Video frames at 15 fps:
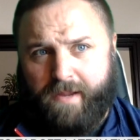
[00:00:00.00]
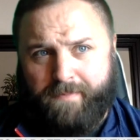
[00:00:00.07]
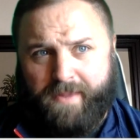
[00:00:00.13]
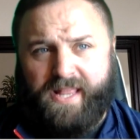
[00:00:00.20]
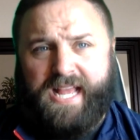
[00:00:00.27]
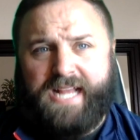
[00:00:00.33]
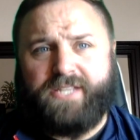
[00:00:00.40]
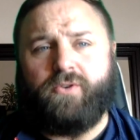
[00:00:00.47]

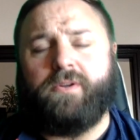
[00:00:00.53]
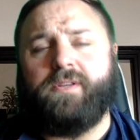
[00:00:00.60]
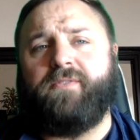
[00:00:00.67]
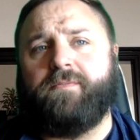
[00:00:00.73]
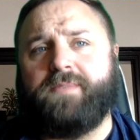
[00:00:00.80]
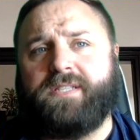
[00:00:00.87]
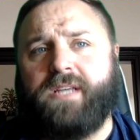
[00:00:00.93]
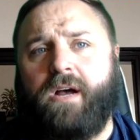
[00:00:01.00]
Made that choice
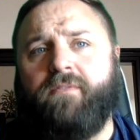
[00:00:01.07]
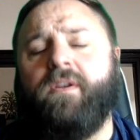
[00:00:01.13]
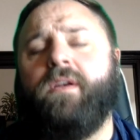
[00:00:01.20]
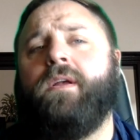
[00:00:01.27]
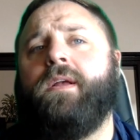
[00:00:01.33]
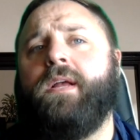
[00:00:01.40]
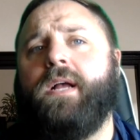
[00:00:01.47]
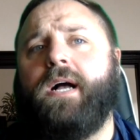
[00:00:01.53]
for himself.
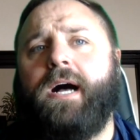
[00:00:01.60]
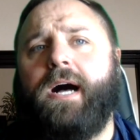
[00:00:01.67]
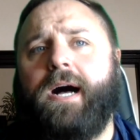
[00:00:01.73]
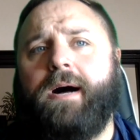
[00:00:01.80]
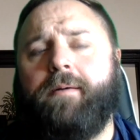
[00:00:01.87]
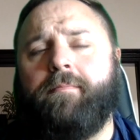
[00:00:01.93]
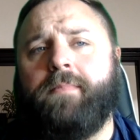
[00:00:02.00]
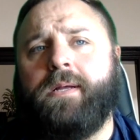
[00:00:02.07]

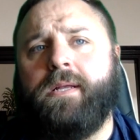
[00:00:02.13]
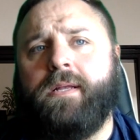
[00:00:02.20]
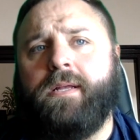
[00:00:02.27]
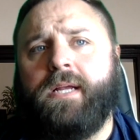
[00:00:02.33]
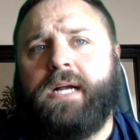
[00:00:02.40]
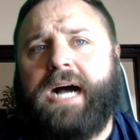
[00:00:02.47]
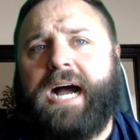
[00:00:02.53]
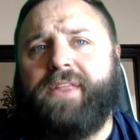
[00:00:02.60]
Um,
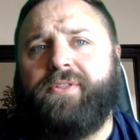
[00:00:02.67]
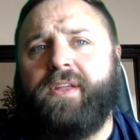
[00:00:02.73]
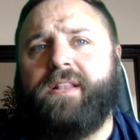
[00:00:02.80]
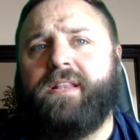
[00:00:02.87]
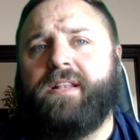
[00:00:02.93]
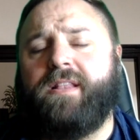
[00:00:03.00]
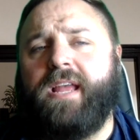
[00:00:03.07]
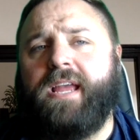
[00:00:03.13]
I
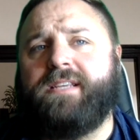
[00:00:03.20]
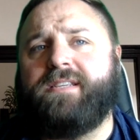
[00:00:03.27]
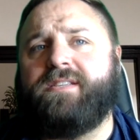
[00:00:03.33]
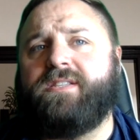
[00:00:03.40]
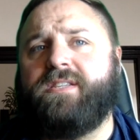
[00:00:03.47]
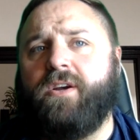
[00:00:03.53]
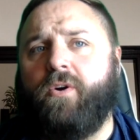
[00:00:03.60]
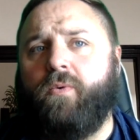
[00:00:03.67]
think that they
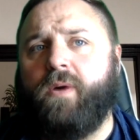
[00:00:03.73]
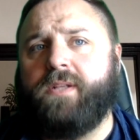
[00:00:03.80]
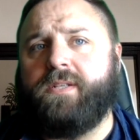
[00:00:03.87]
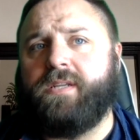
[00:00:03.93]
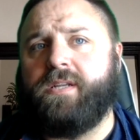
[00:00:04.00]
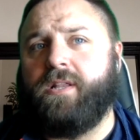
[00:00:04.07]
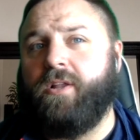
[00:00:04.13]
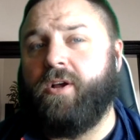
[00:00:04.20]
still
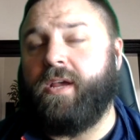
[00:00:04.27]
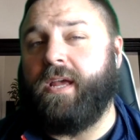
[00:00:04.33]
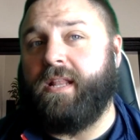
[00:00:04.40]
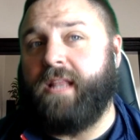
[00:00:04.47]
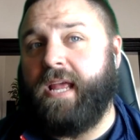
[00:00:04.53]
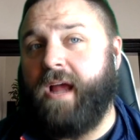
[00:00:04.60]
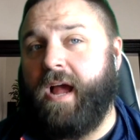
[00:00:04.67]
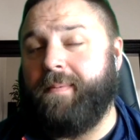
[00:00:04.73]
want to look at
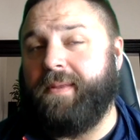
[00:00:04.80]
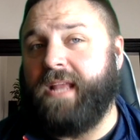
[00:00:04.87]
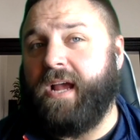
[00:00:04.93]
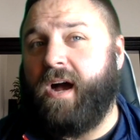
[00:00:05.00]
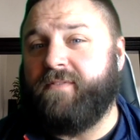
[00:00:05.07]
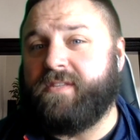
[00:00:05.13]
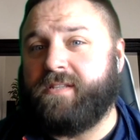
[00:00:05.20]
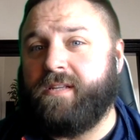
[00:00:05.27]
they. I mean, they
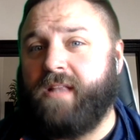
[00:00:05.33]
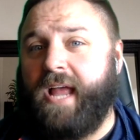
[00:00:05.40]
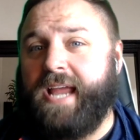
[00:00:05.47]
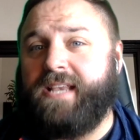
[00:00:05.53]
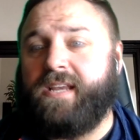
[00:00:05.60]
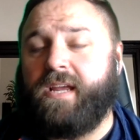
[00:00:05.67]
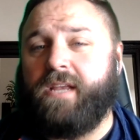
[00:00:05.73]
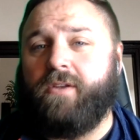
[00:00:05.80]
obviously
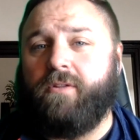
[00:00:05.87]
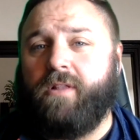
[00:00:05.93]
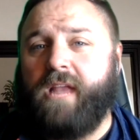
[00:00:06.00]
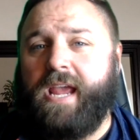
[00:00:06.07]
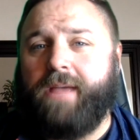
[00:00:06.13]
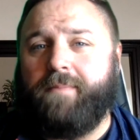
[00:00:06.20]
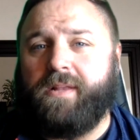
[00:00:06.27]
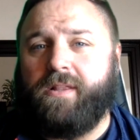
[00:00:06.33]
liked Kendall
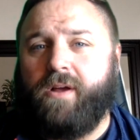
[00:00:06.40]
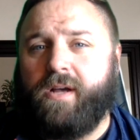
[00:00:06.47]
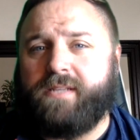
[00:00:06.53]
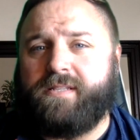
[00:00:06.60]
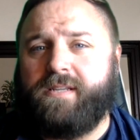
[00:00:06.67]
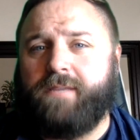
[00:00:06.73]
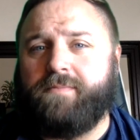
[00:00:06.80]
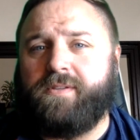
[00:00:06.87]
Lamm, but
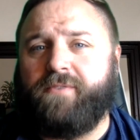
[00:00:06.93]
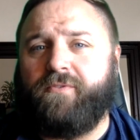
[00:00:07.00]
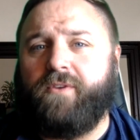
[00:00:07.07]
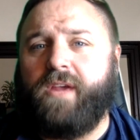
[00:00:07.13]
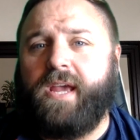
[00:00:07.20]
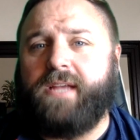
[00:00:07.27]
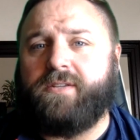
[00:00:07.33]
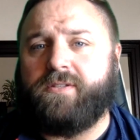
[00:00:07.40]
lost him to
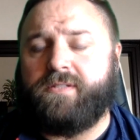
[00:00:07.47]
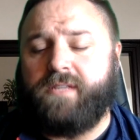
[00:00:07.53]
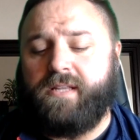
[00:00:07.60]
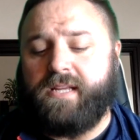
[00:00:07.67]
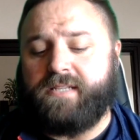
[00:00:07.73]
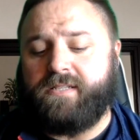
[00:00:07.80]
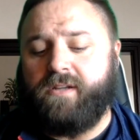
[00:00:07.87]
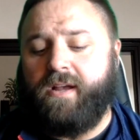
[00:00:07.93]
free agency.
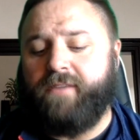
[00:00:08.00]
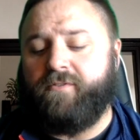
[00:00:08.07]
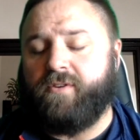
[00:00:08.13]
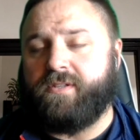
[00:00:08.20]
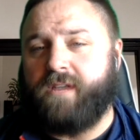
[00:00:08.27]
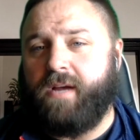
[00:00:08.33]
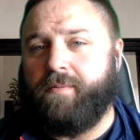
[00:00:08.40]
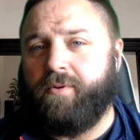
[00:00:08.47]
They still have
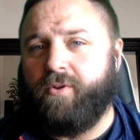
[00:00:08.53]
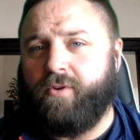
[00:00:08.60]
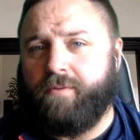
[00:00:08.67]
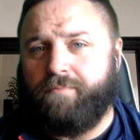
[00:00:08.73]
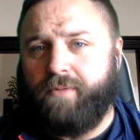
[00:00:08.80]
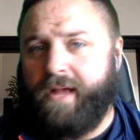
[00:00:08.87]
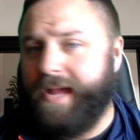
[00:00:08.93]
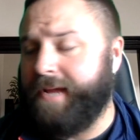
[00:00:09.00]
Chris Hubbard, who
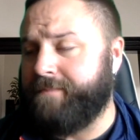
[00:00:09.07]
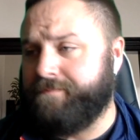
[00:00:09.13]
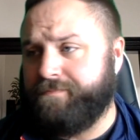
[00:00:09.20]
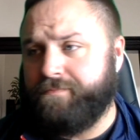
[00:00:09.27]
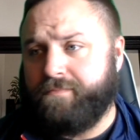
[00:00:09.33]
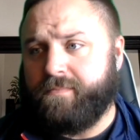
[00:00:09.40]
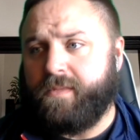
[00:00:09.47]
can play.